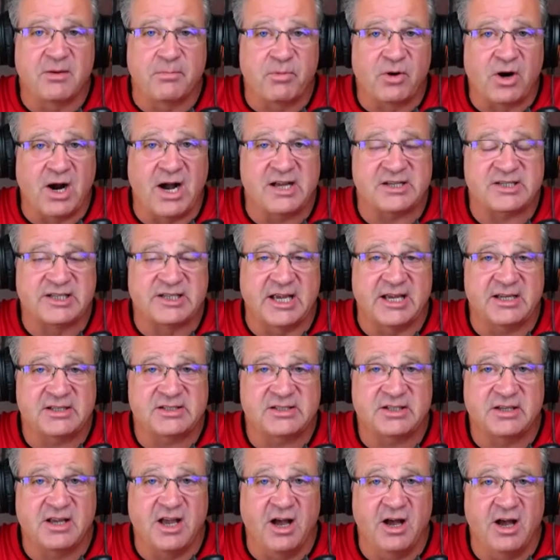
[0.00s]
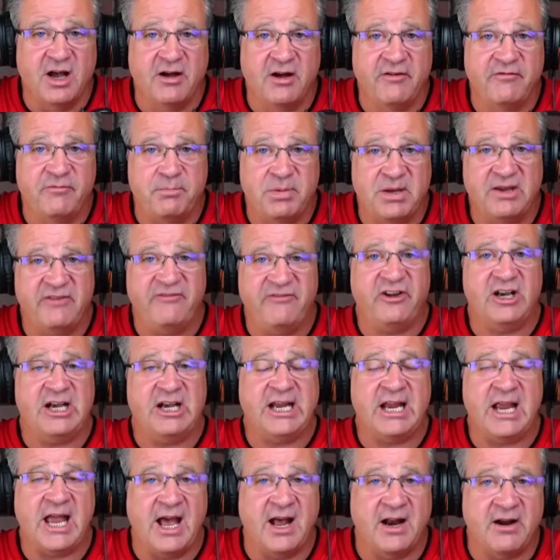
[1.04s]
process of
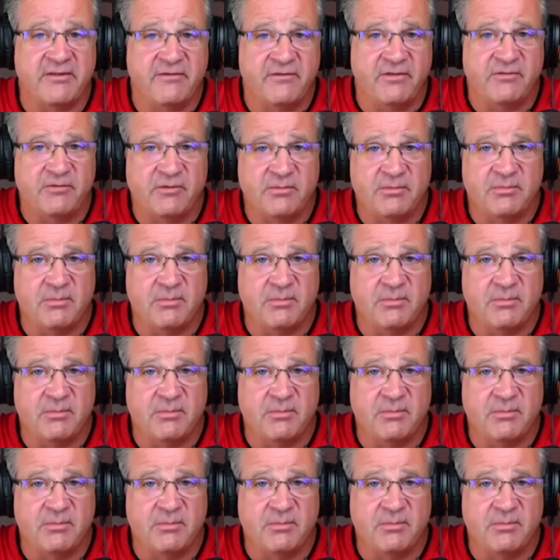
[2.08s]
pivoting out of